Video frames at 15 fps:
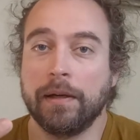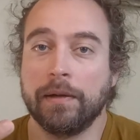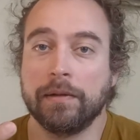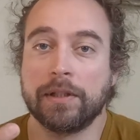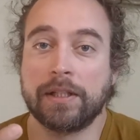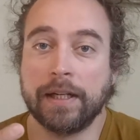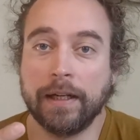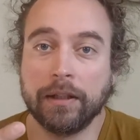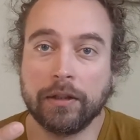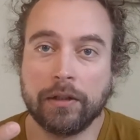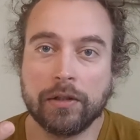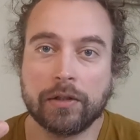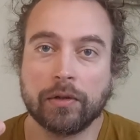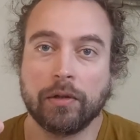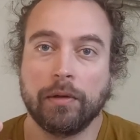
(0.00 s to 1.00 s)

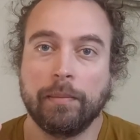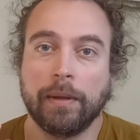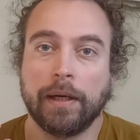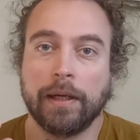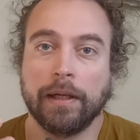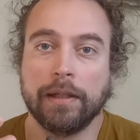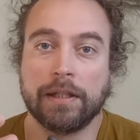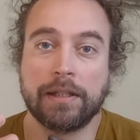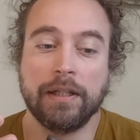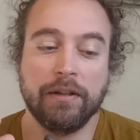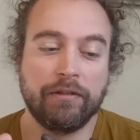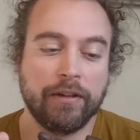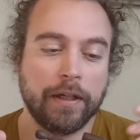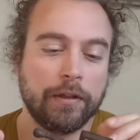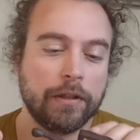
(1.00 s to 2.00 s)
sailors or by
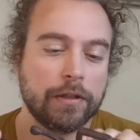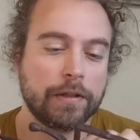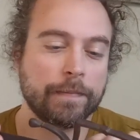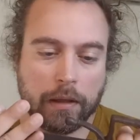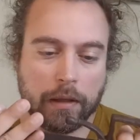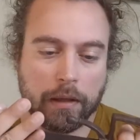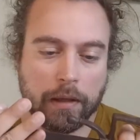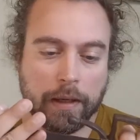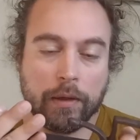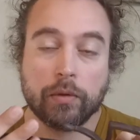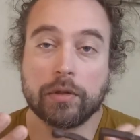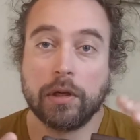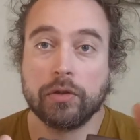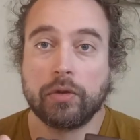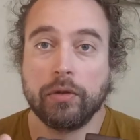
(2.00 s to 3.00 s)
seafarers. It
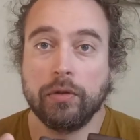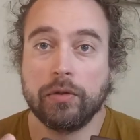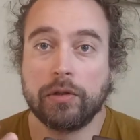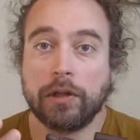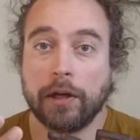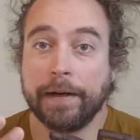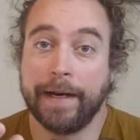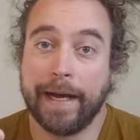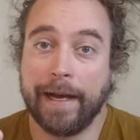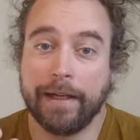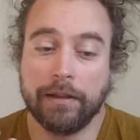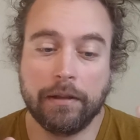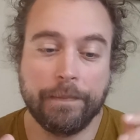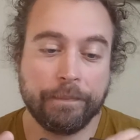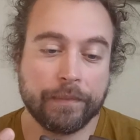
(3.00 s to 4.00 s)
was also used on
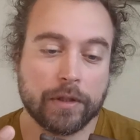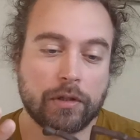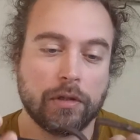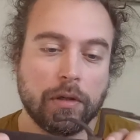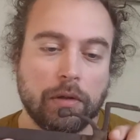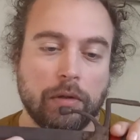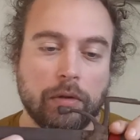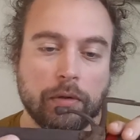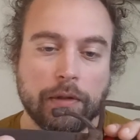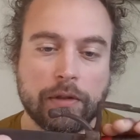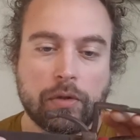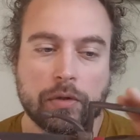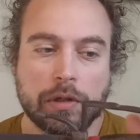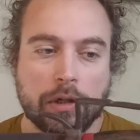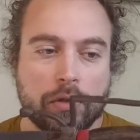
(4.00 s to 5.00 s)
land, so
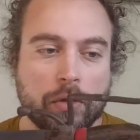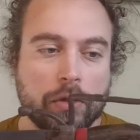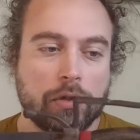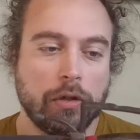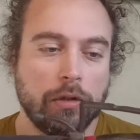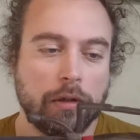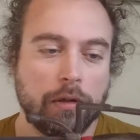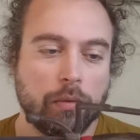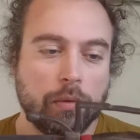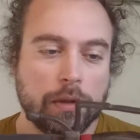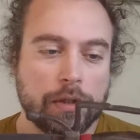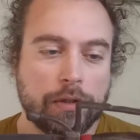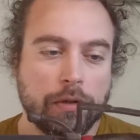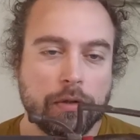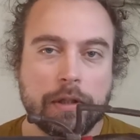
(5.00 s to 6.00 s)
this was also a sword that
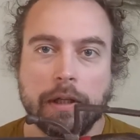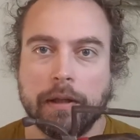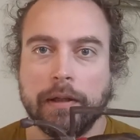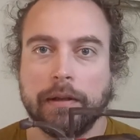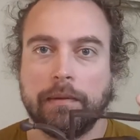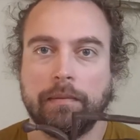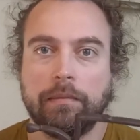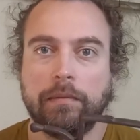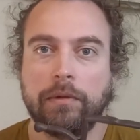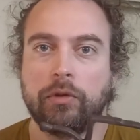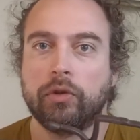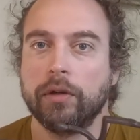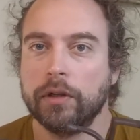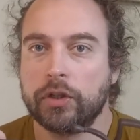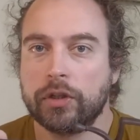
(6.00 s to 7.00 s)
was used in the
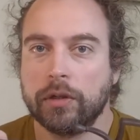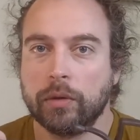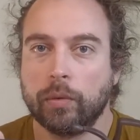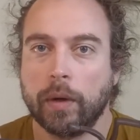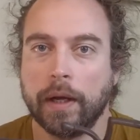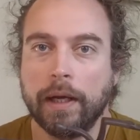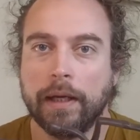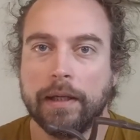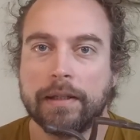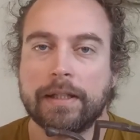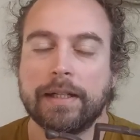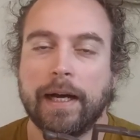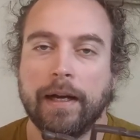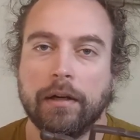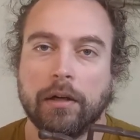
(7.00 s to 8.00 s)
traditional way
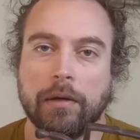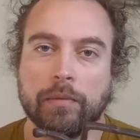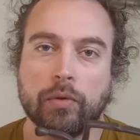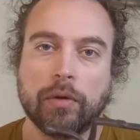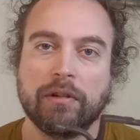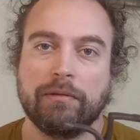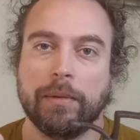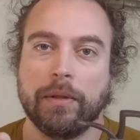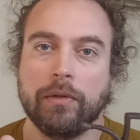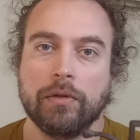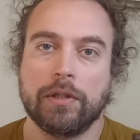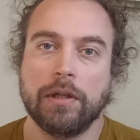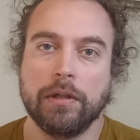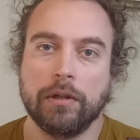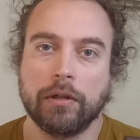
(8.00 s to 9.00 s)
sidearms would have been
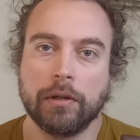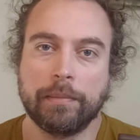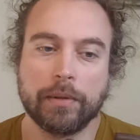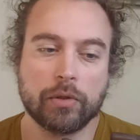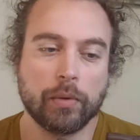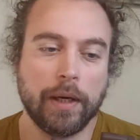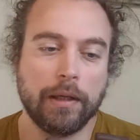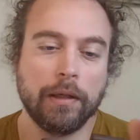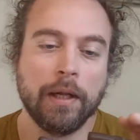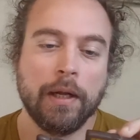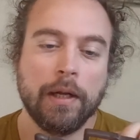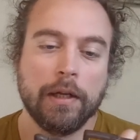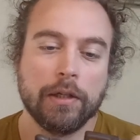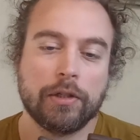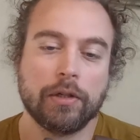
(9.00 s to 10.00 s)
used in Europe as well.
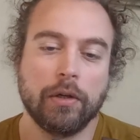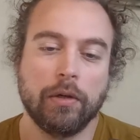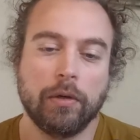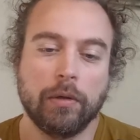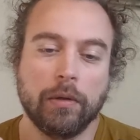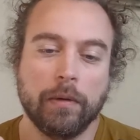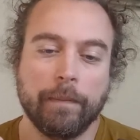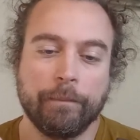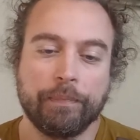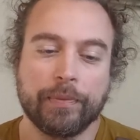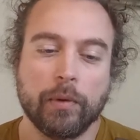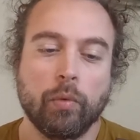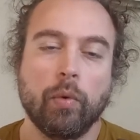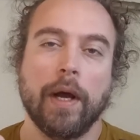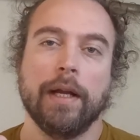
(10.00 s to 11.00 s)
So
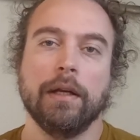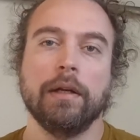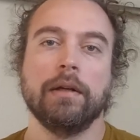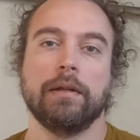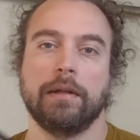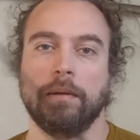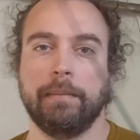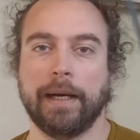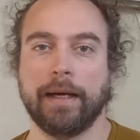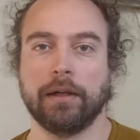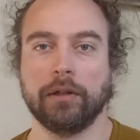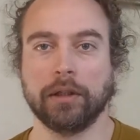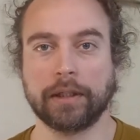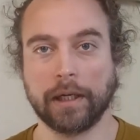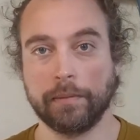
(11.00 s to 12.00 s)
when the
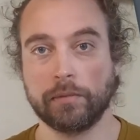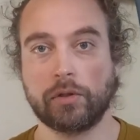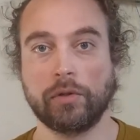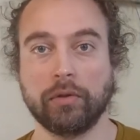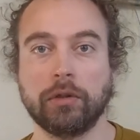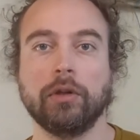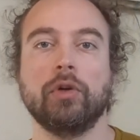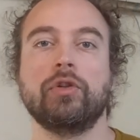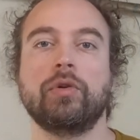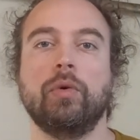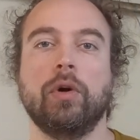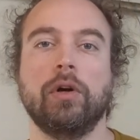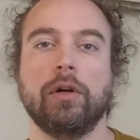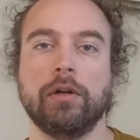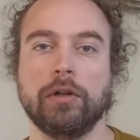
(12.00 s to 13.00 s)
battle comes to close
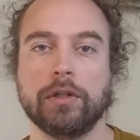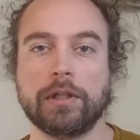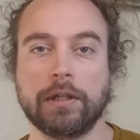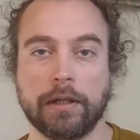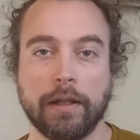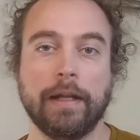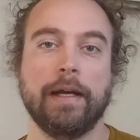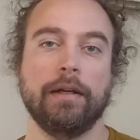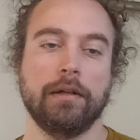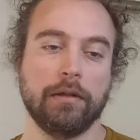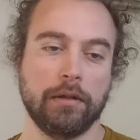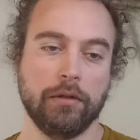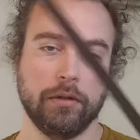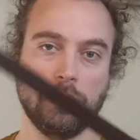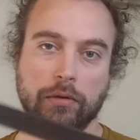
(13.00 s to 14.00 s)
quarters, then
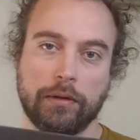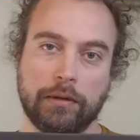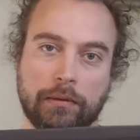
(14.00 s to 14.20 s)
you